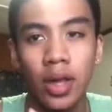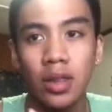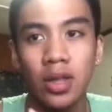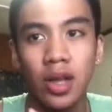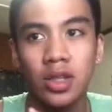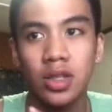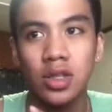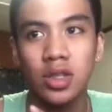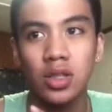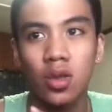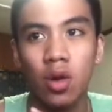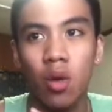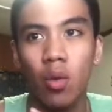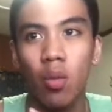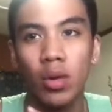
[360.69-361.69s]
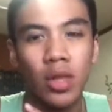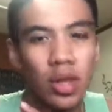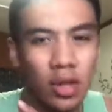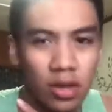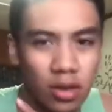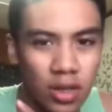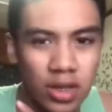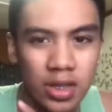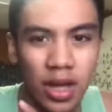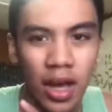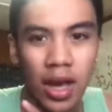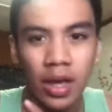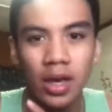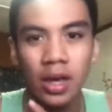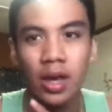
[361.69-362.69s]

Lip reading: and not just what it looks like,